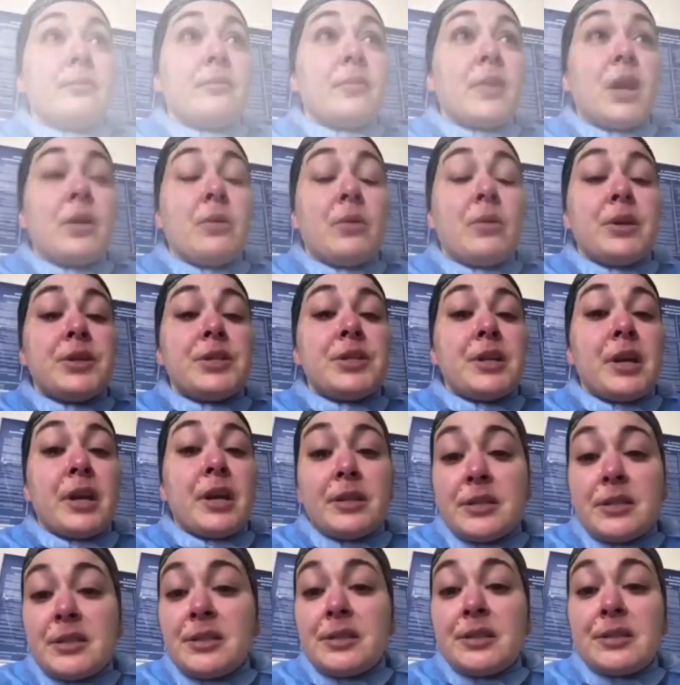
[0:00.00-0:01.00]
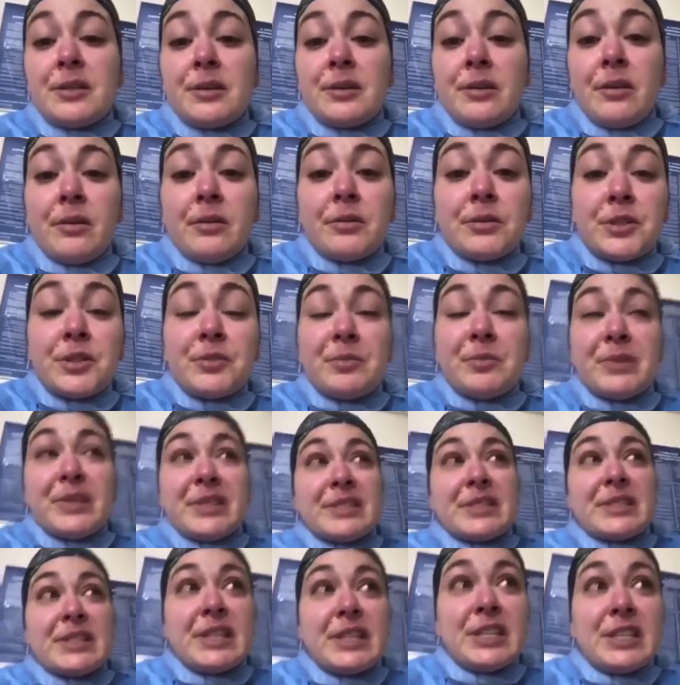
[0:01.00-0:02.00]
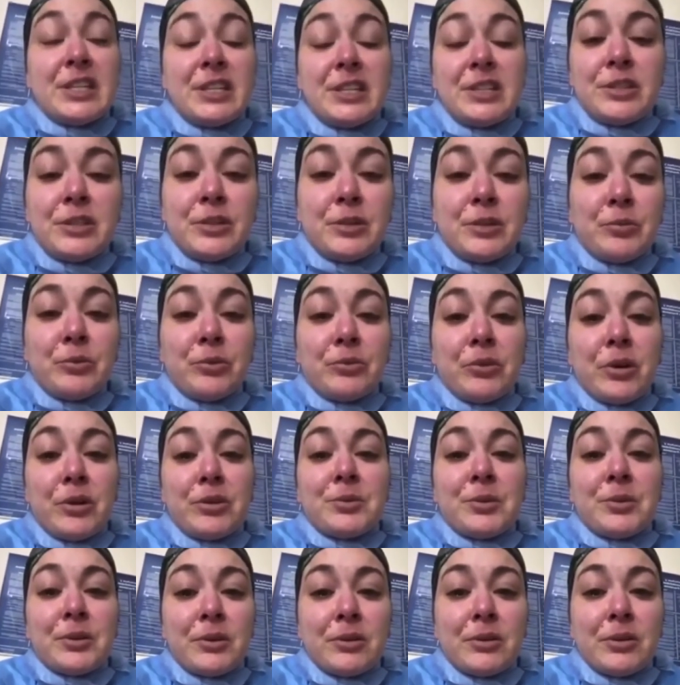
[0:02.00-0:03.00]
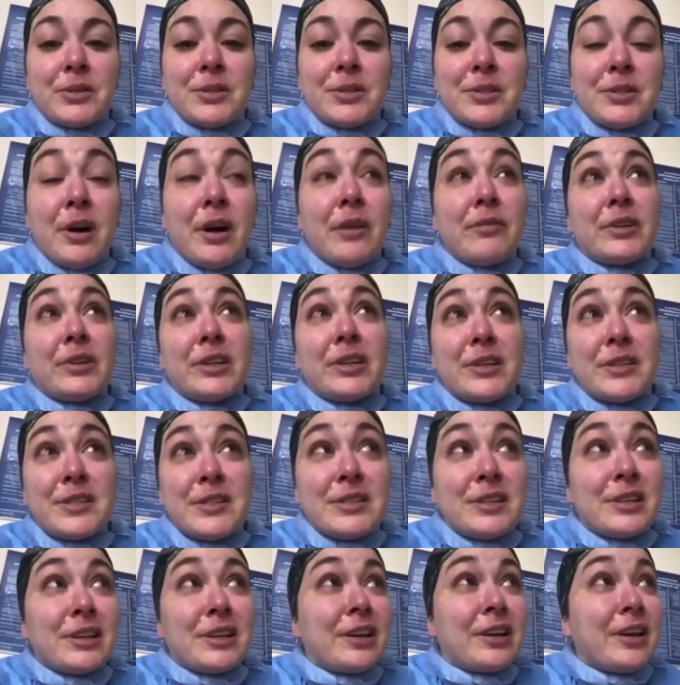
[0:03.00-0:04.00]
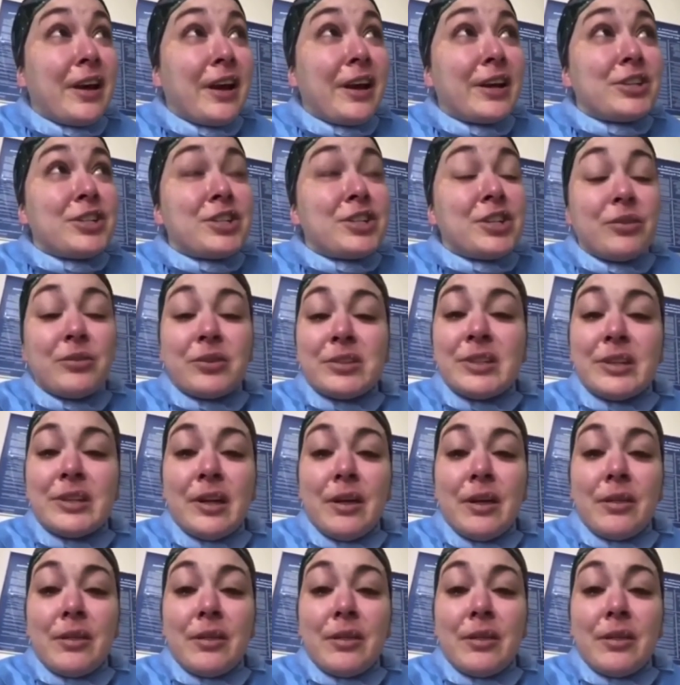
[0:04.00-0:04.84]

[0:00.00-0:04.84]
Watched an anesthesiologist place an ET tube and rupture their esophagus, and the guy choked to death